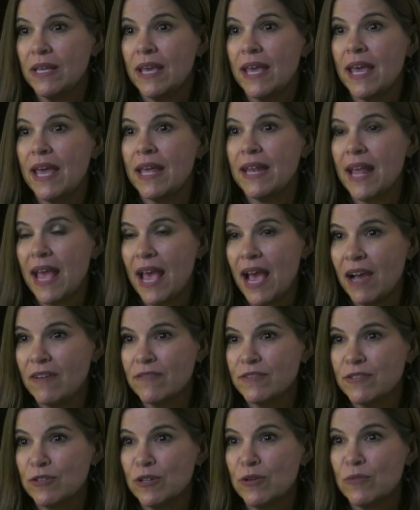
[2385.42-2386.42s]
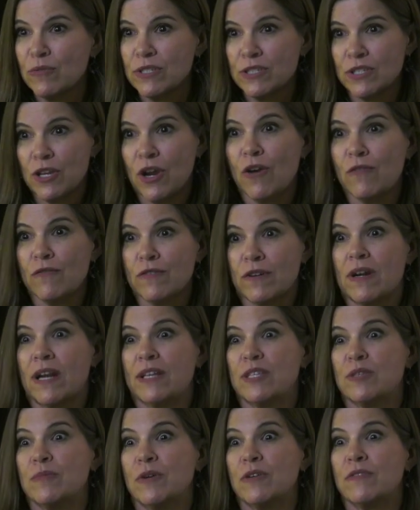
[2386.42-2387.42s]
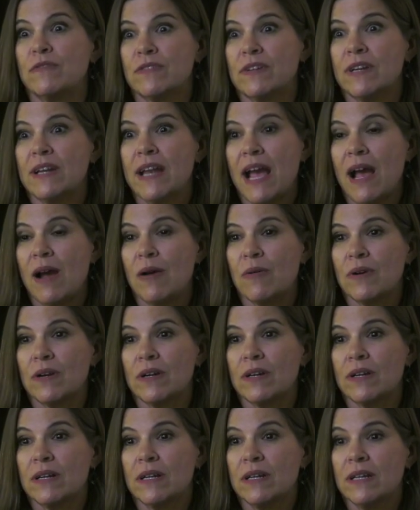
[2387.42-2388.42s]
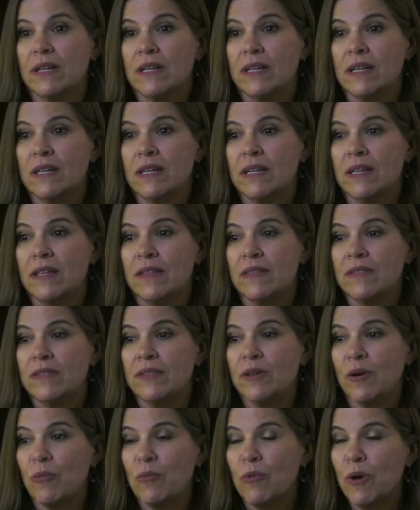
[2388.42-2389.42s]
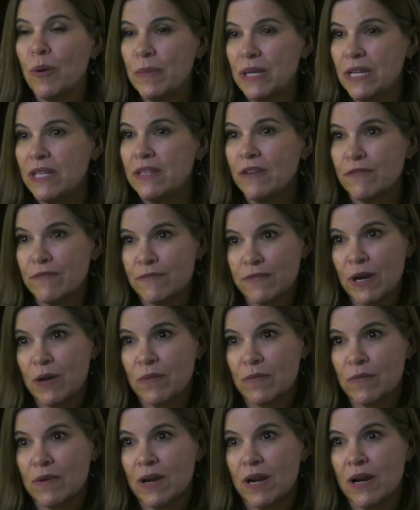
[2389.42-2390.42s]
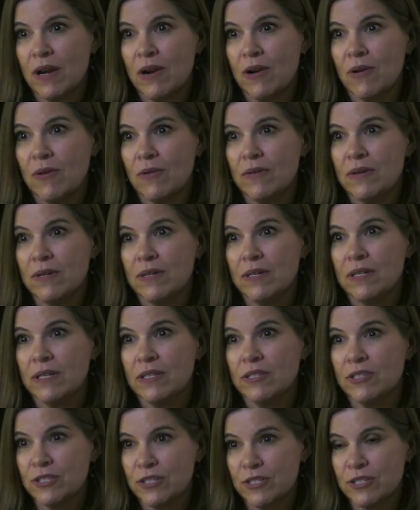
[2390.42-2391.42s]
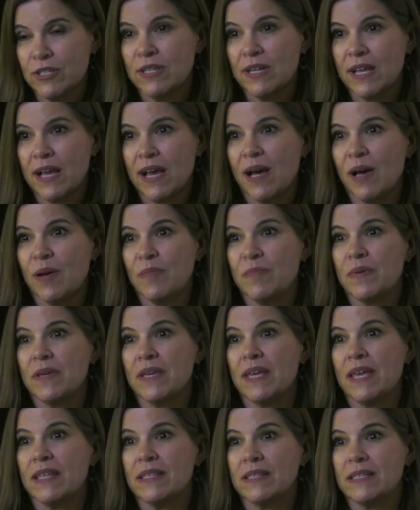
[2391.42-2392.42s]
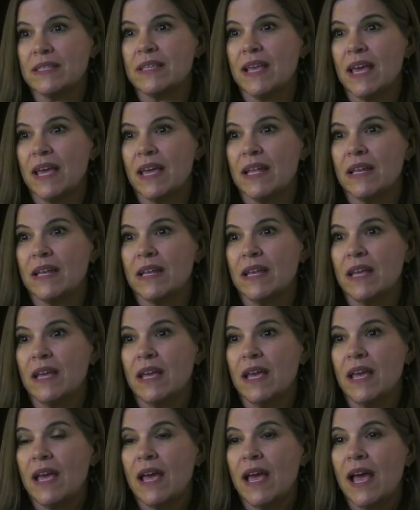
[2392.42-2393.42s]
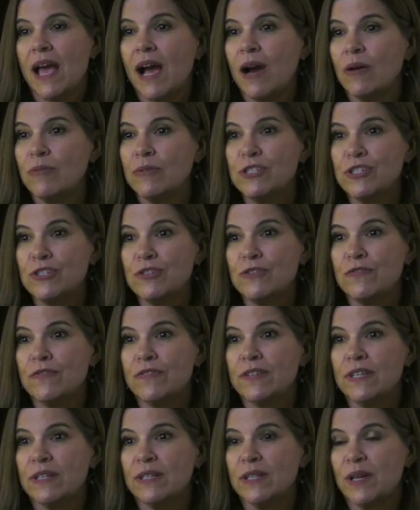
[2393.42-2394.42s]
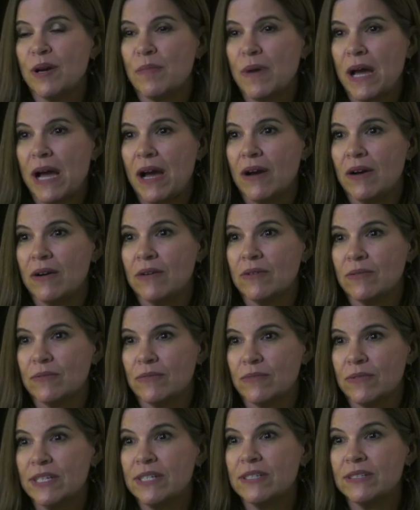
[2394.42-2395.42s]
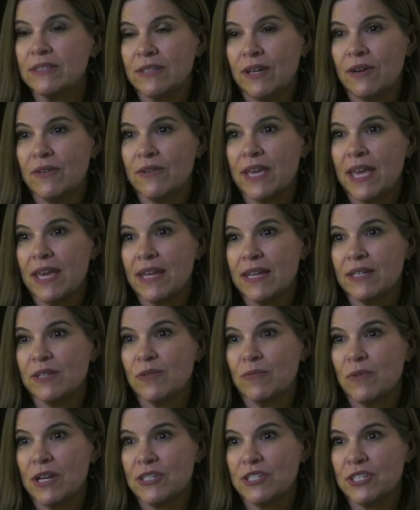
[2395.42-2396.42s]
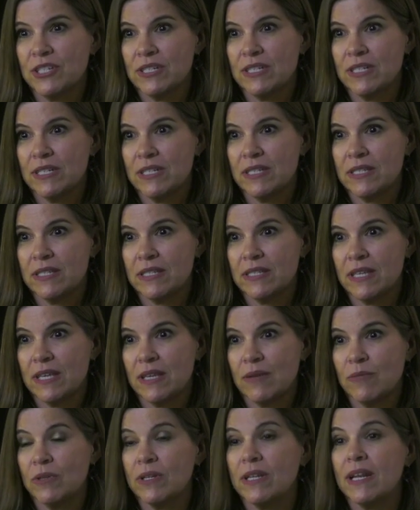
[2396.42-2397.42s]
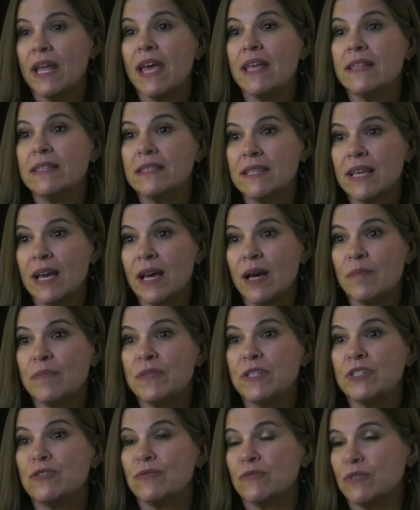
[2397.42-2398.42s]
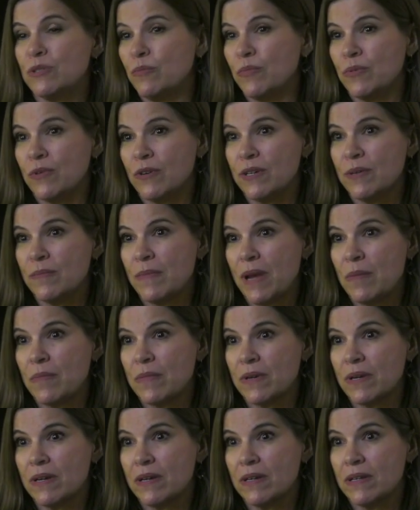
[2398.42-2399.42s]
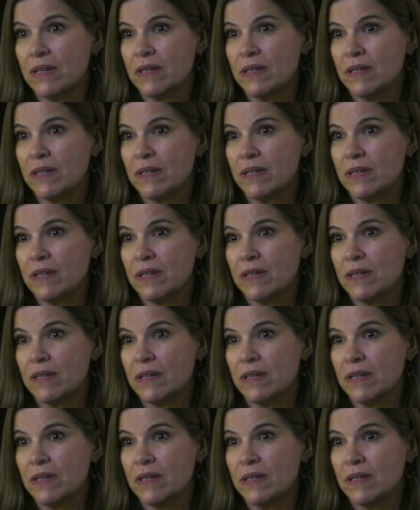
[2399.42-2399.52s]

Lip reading: And after it was over, I spoke for an hour. The woman in the front row stood up and said, how would you feel about relocating to Washington, D.C.? Well, it ends up that she was a board member,